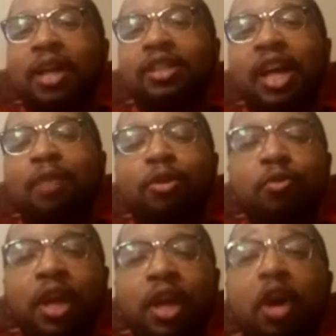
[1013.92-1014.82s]
the time you were
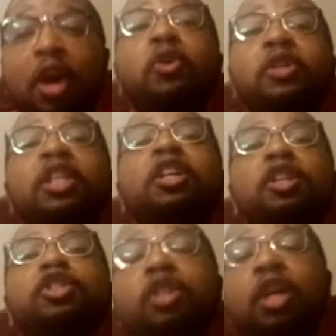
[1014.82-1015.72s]
like, oh, is he going to
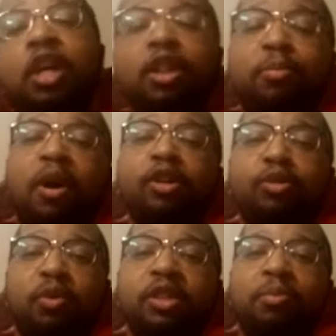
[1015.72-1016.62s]
the ball's
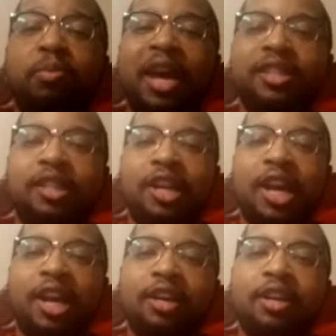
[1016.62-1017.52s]
whizzing past your head.